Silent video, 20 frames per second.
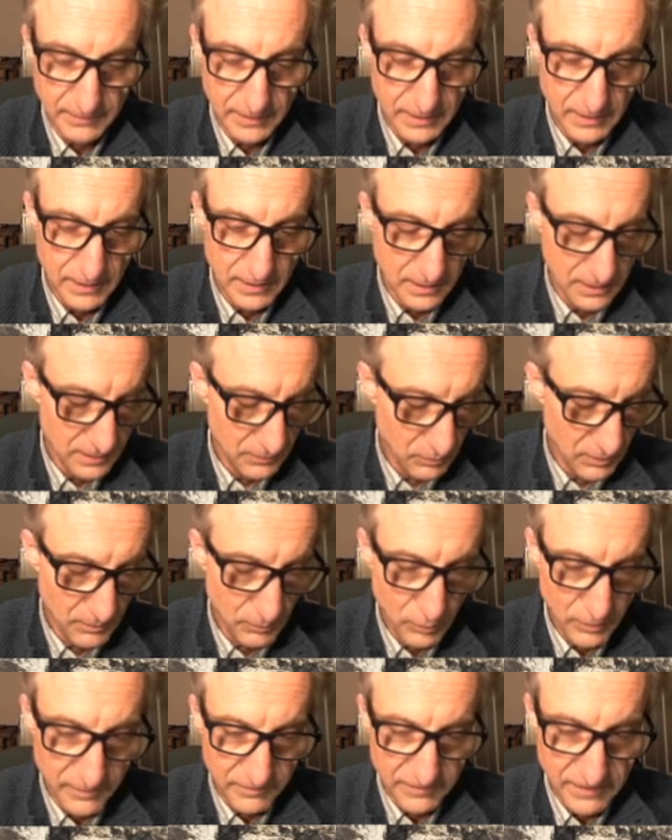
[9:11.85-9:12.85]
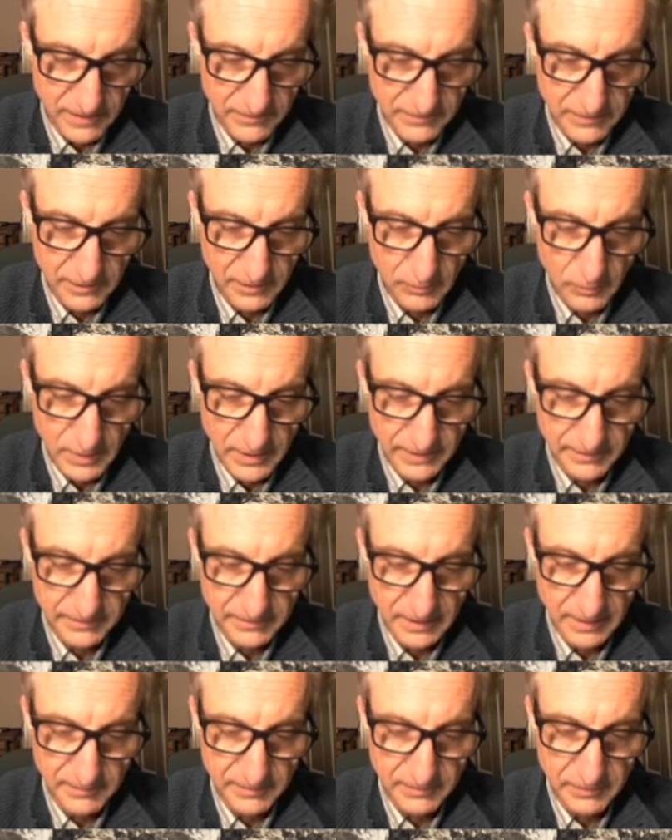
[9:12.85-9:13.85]
1.5 kilowatts times
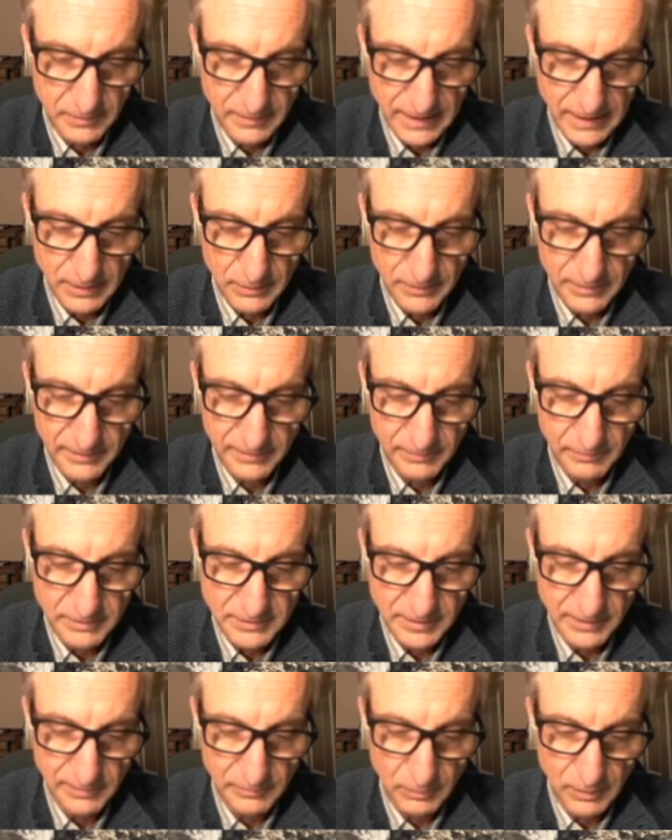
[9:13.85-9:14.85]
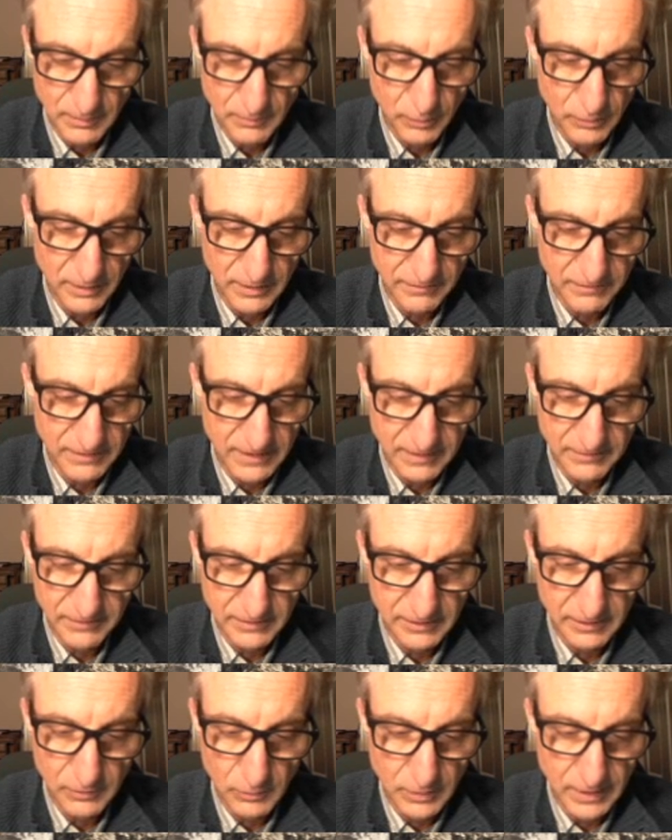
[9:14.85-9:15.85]
2 hours, which is 1.5
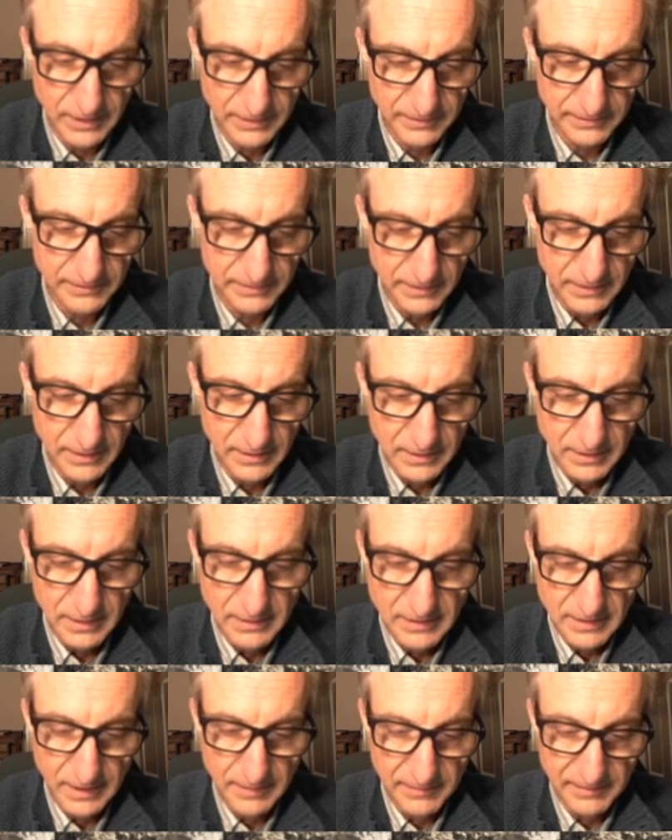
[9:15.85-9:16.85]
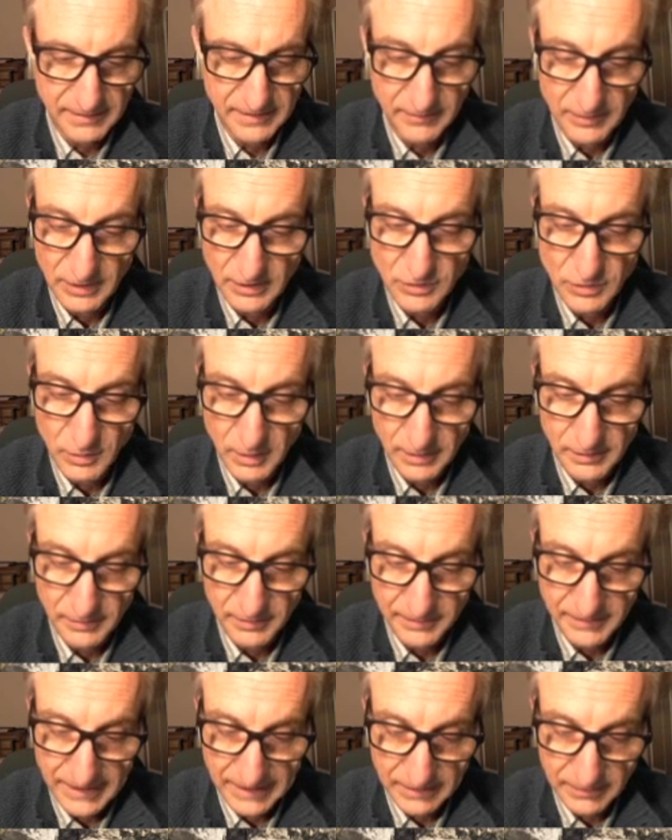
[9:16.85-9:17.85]
kilowatts times 7,200
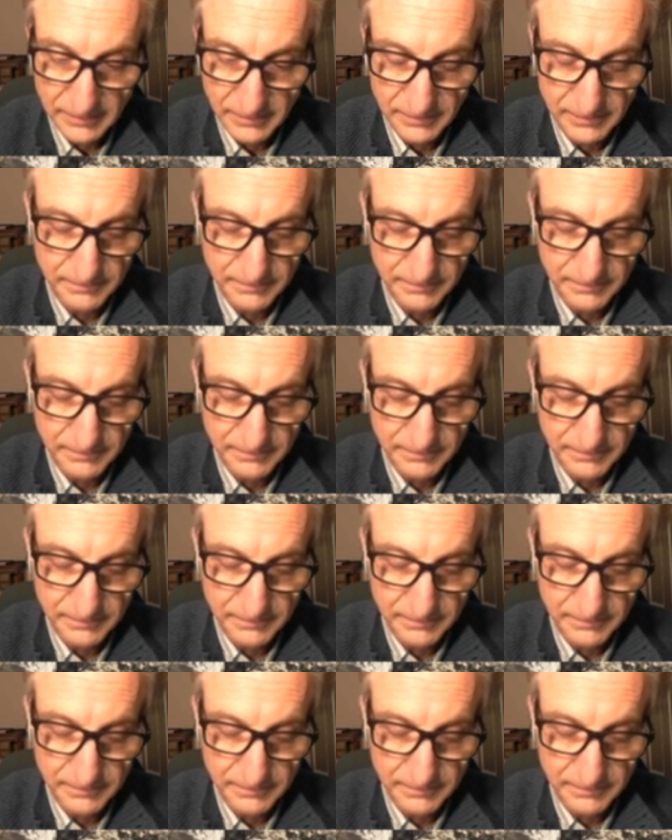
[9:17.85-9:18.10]
seconds.